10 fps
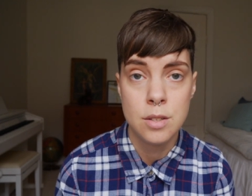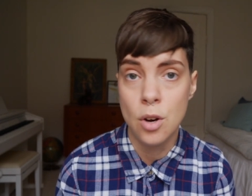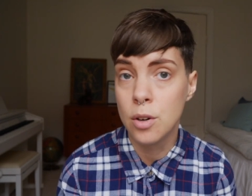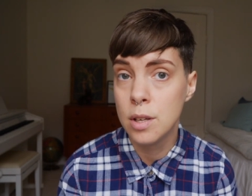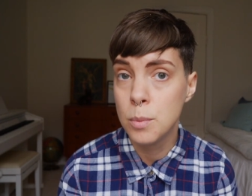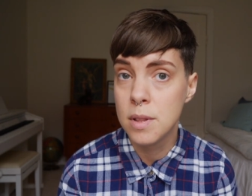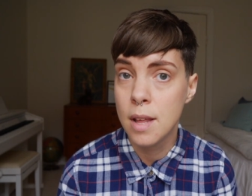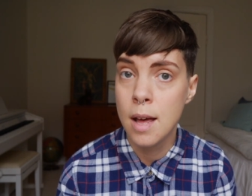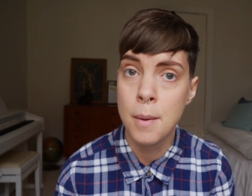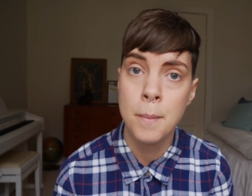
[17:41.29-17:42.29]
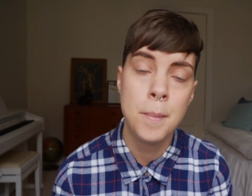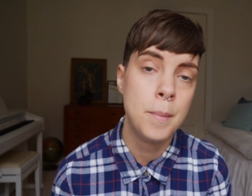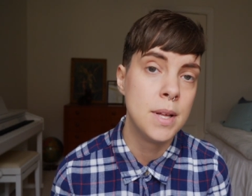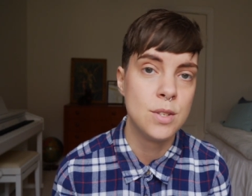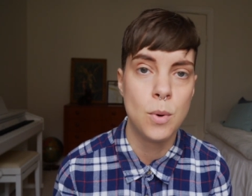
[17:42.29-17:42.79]
talking with
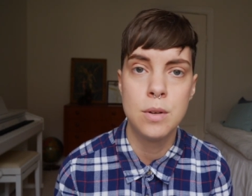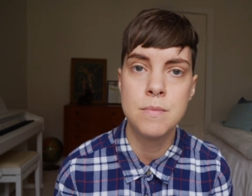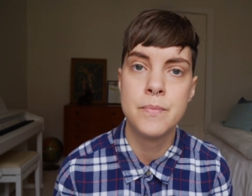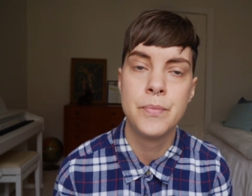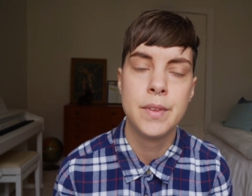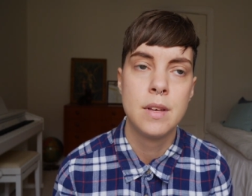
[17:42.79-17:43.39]
them, and so on.